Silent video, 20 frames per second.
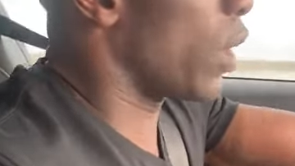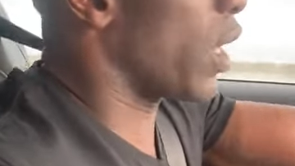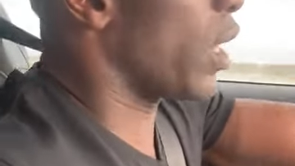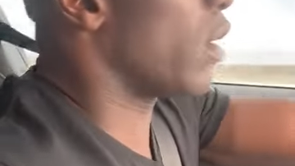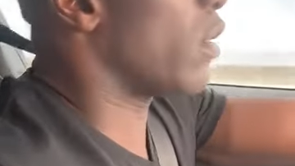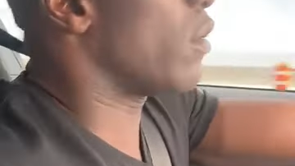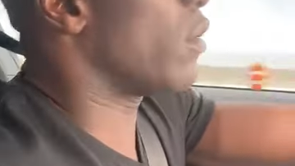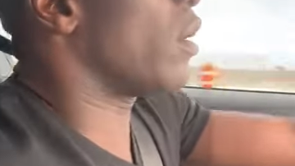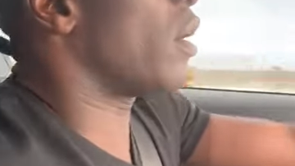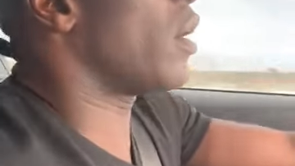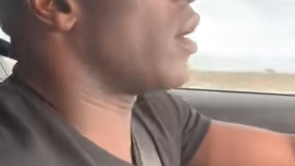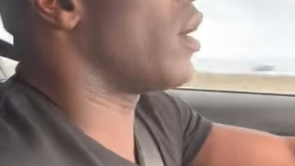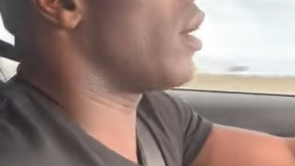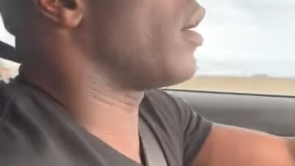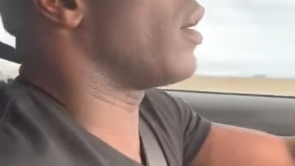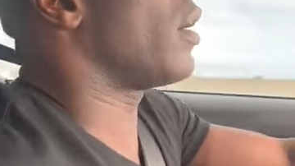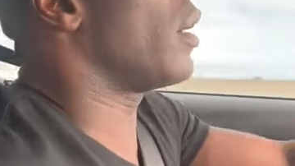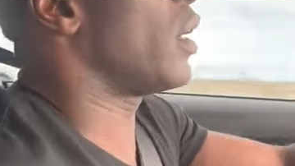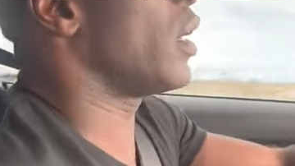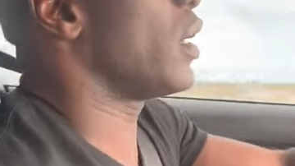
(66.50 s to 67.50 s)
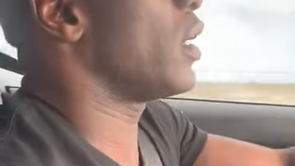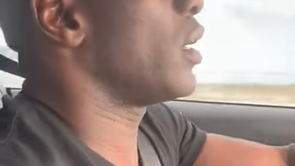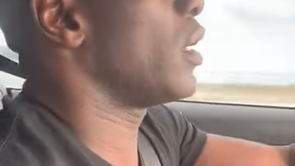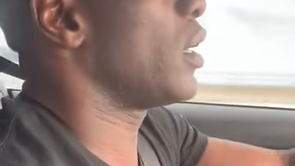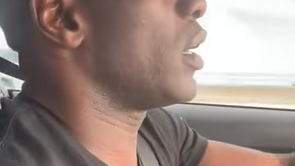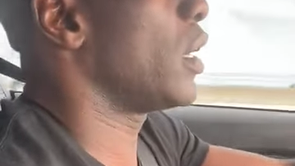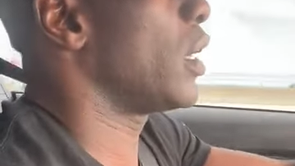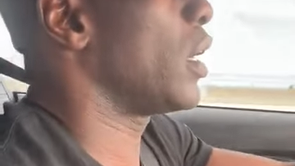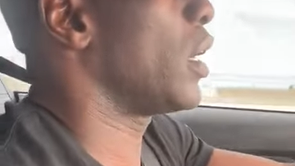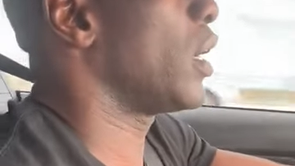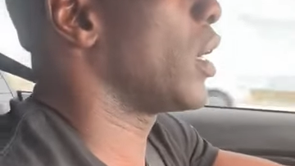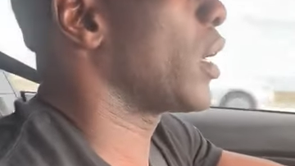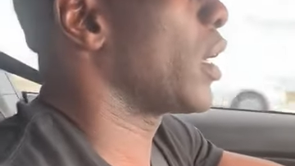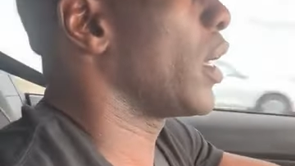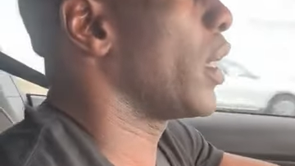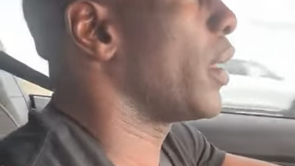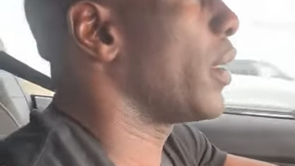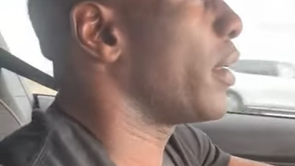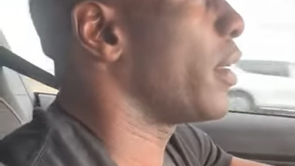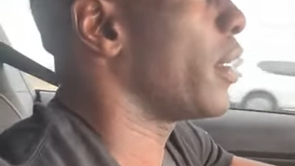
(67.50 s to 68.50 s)
Well,
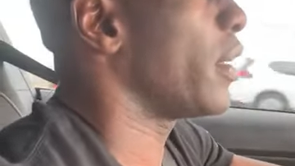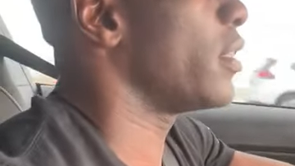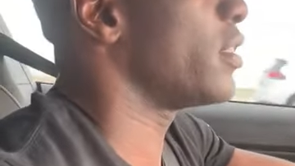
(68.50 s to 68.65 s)
again,